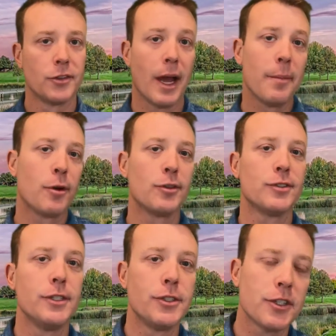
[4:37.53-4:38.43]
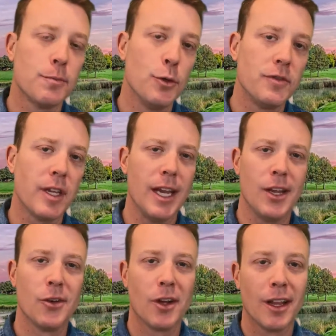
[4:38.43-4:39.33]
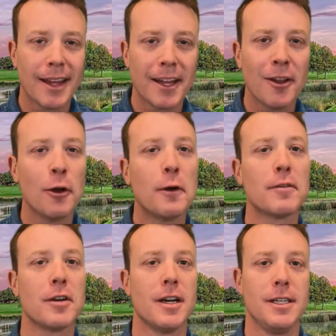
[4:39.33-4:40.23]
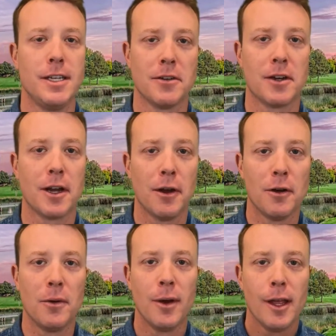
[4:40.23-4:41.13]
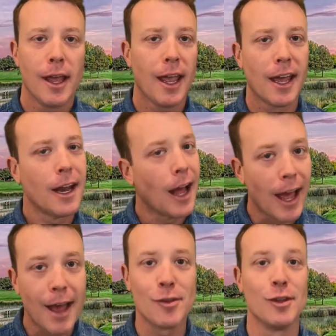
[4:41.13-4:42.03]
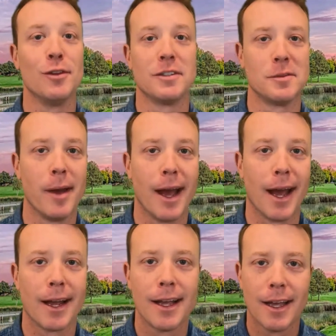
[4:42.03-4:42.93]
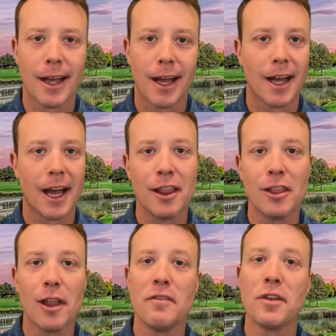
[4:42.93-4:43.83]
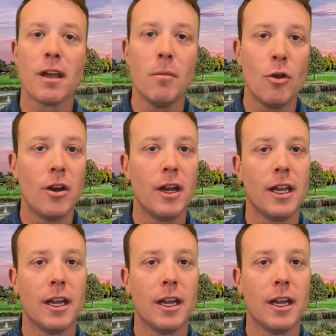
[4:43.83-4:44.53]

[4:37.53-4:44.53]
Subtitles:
so I personally just moved to Eagle a little over a year ago and I haven't looked back. I love the community